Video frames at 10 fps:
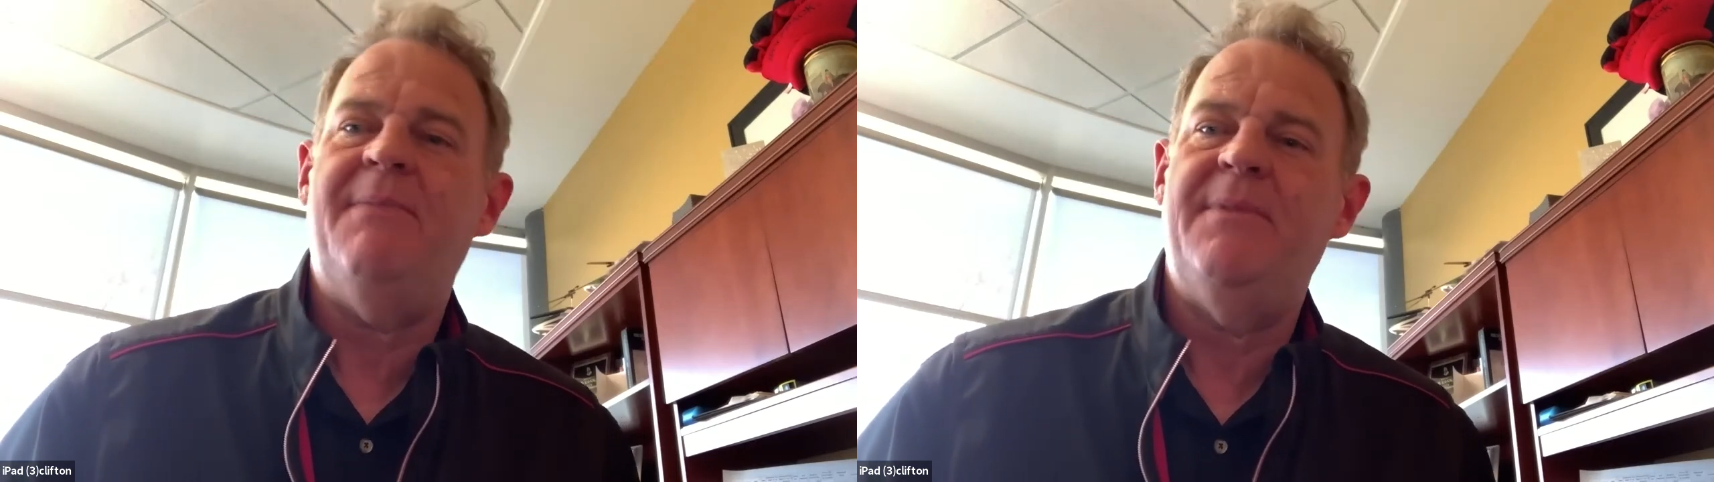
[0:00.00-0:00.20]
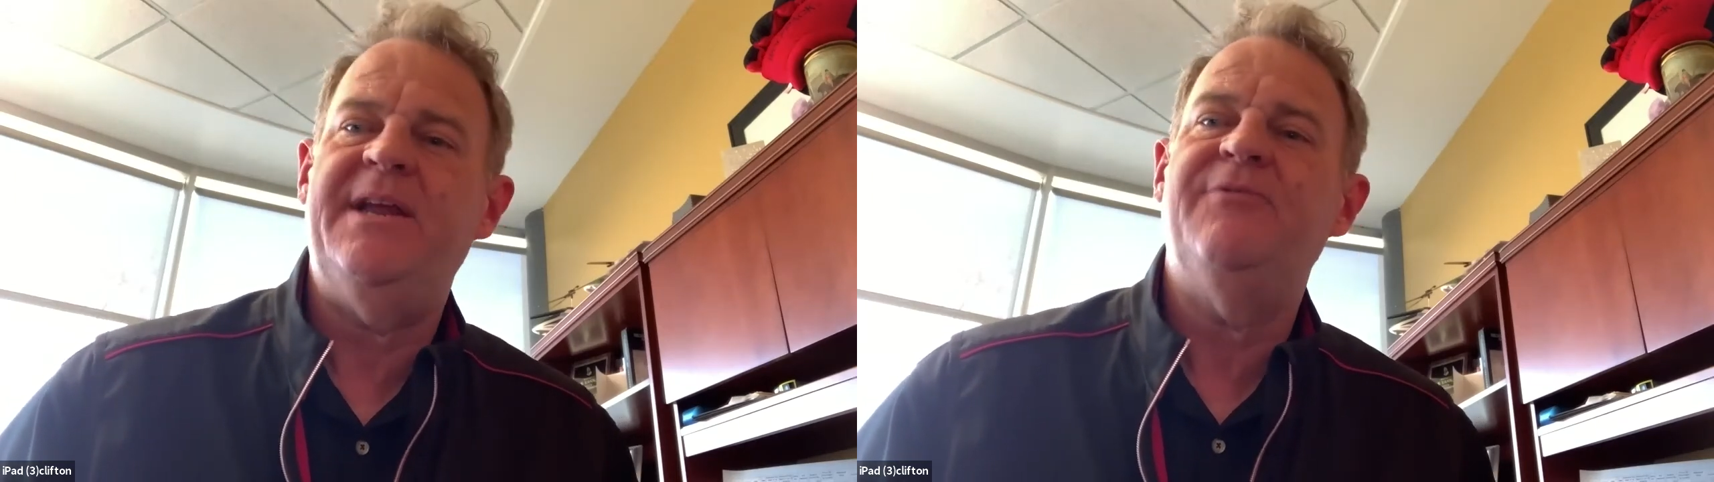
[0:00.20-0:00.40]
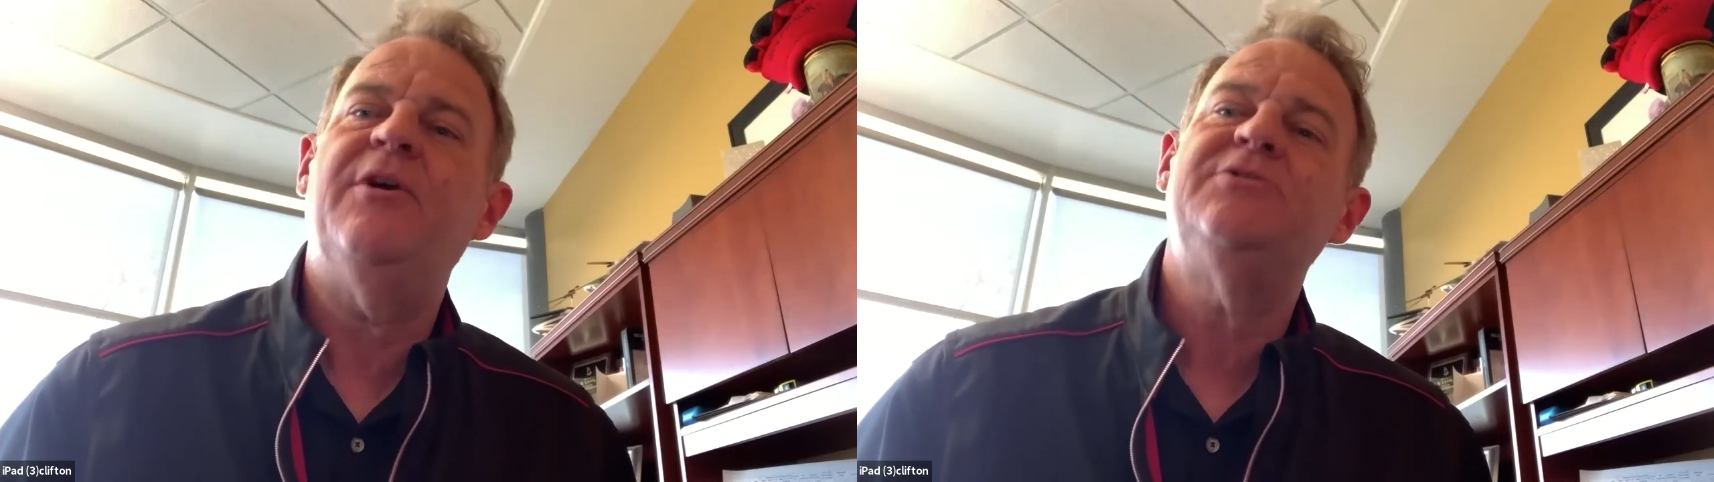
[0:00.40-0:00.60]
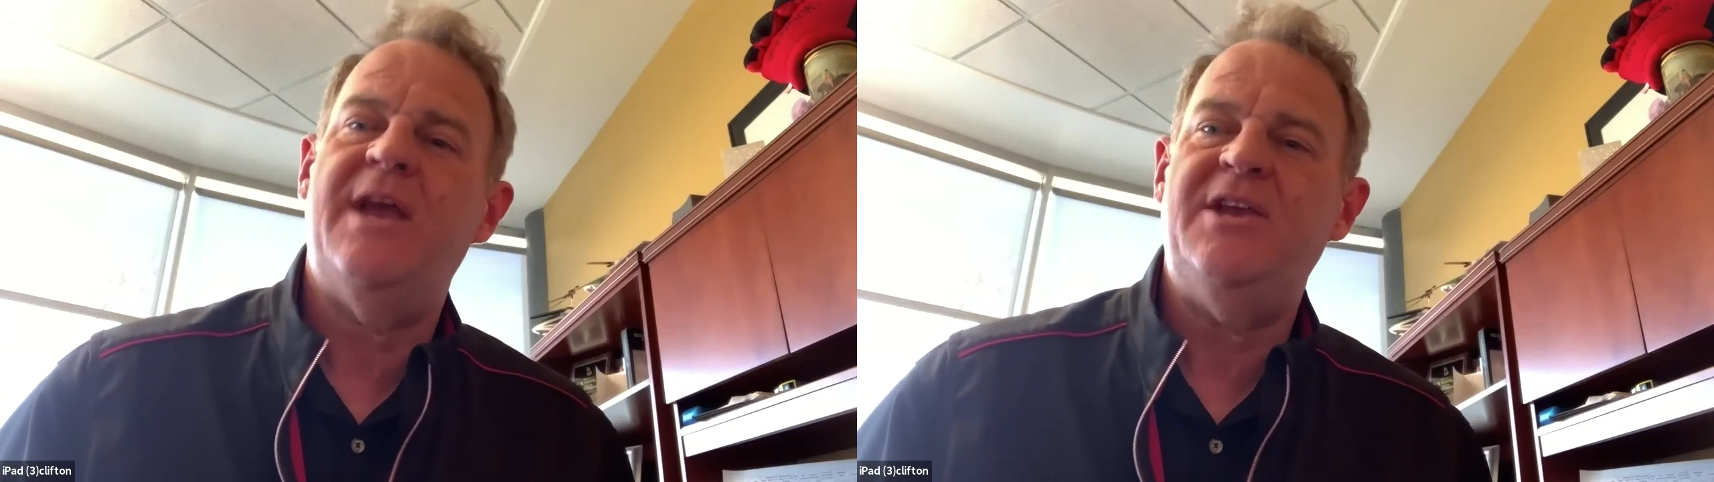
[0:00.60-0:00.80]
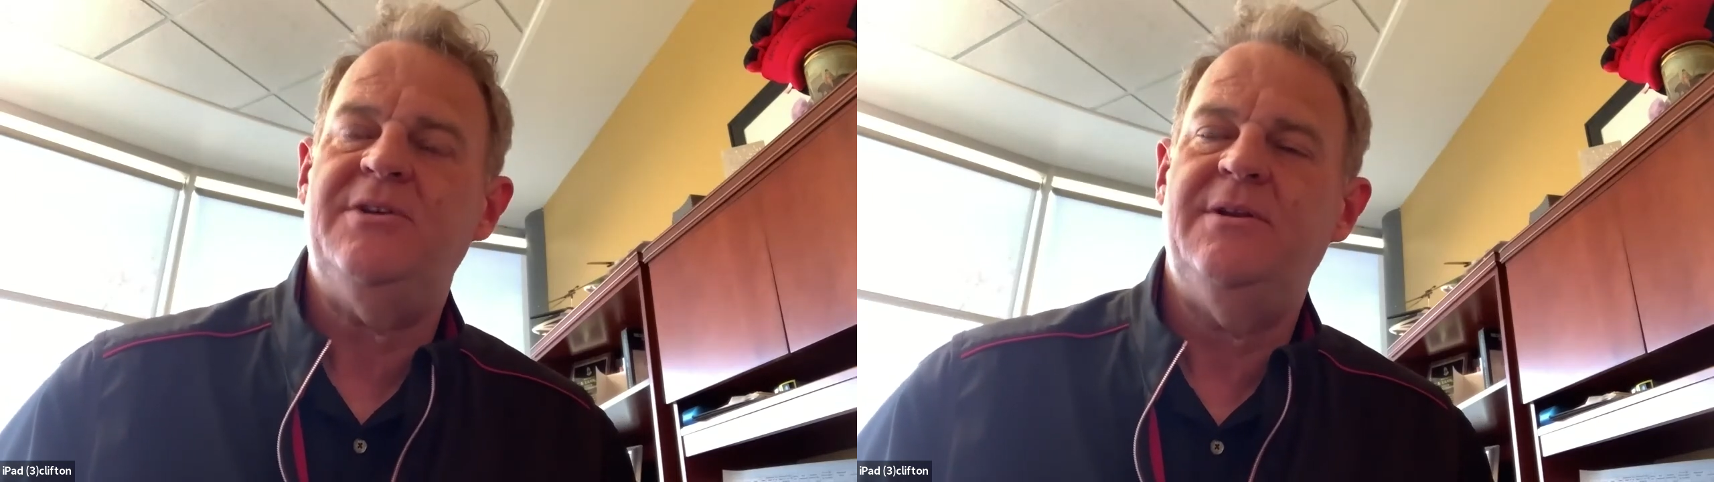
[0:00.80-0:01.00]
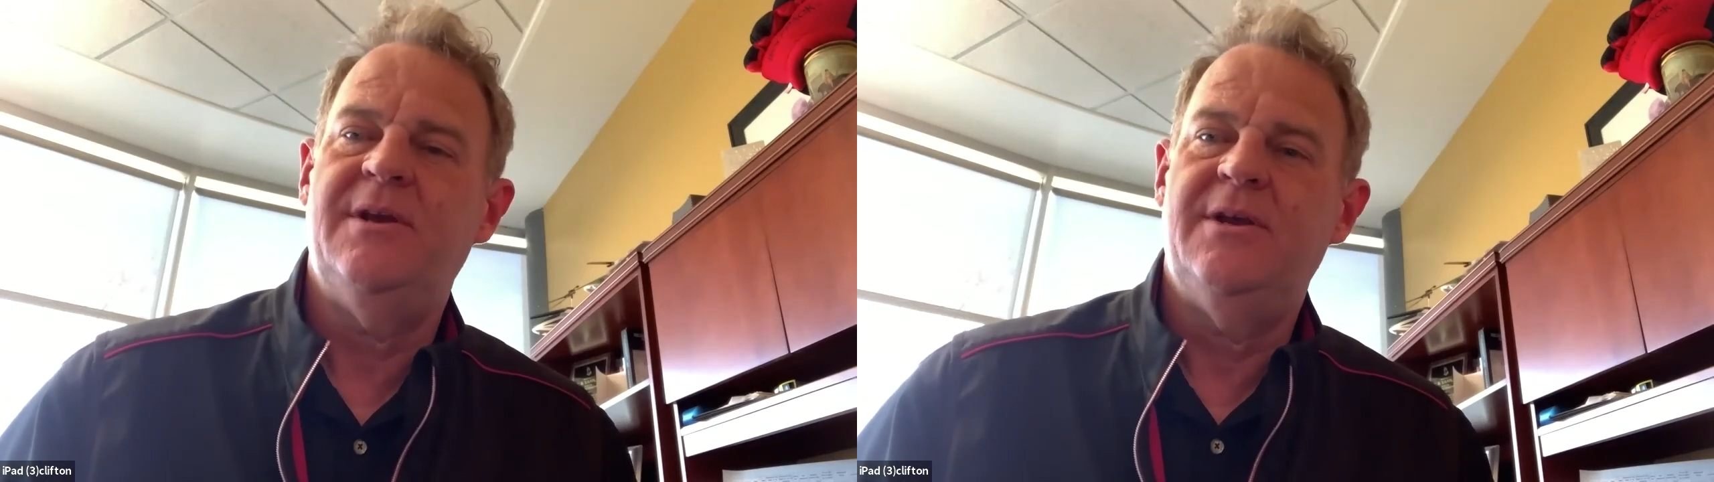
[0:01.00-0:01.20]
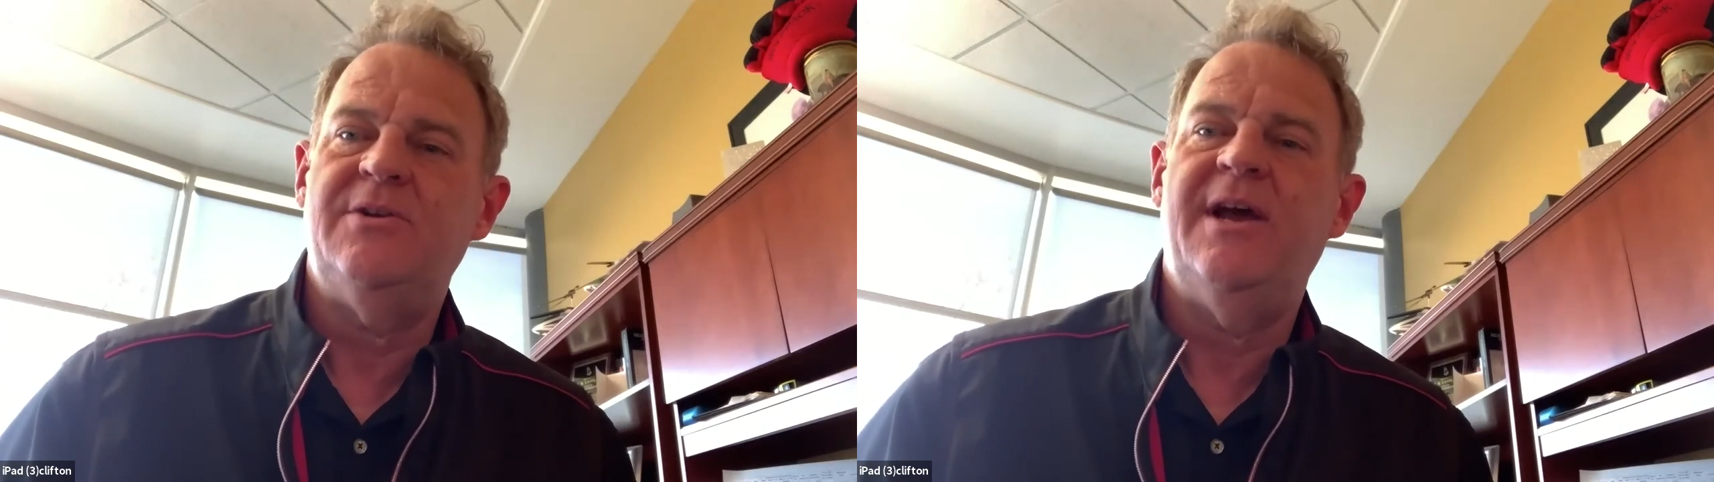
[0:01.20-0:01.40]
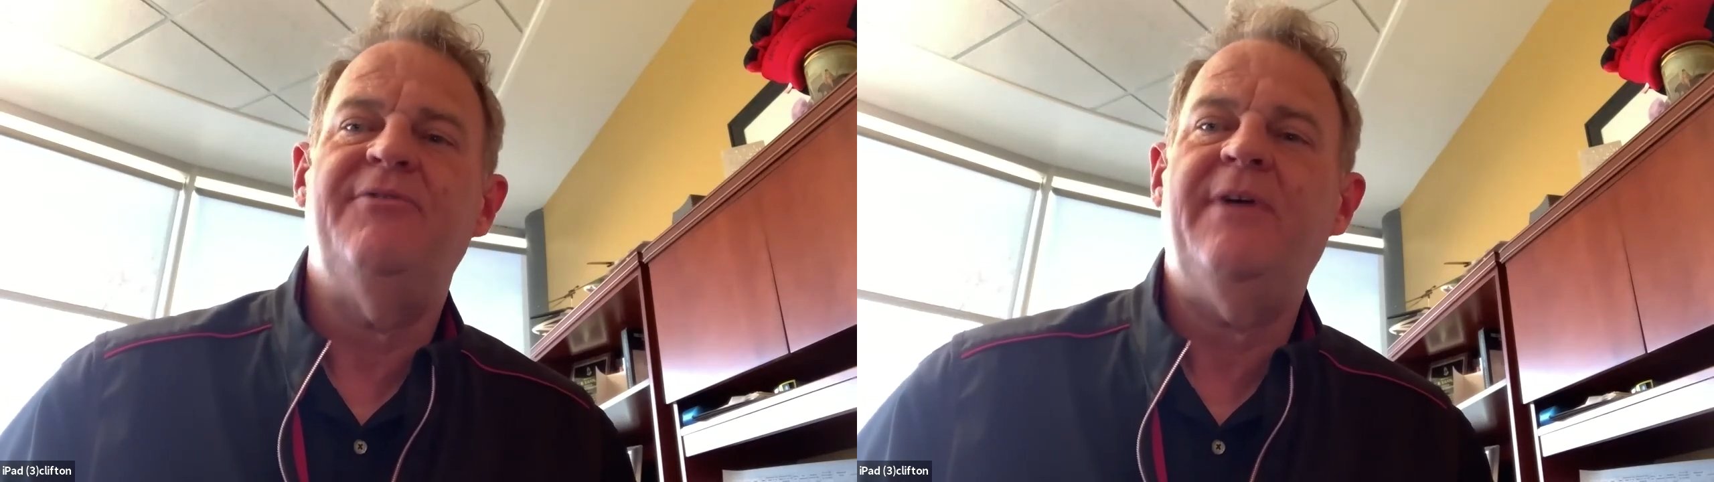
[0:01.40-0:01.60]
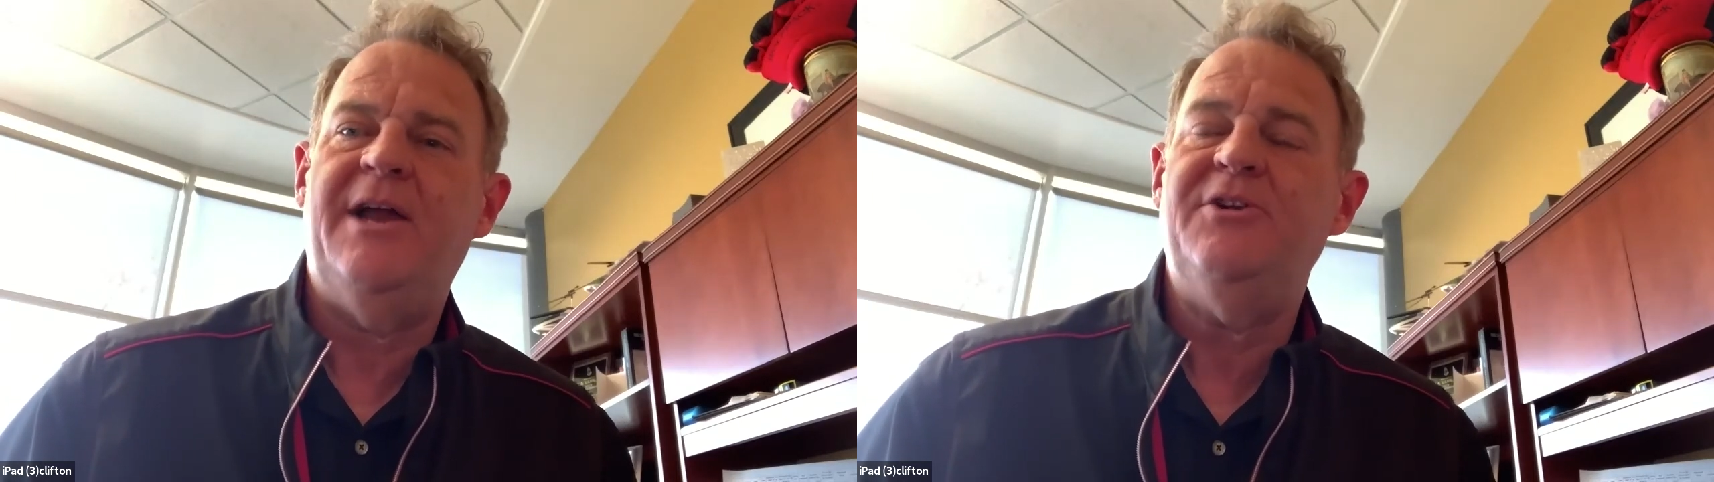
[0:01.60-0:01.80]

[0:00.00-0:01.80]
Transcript: money, and frustration trying to find